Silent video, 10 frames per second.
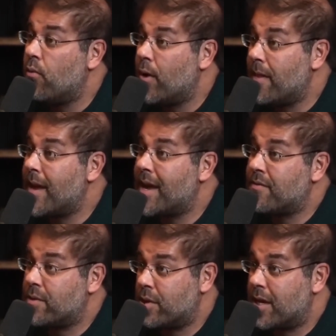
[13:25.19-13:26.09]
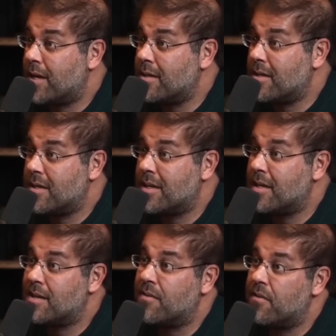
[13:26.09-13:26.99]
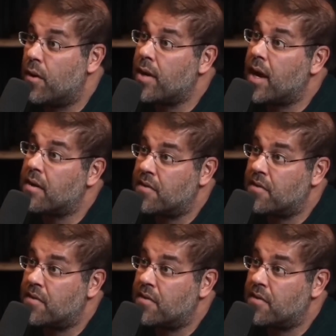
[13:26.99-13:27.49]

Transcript: when they have a chance is to vote out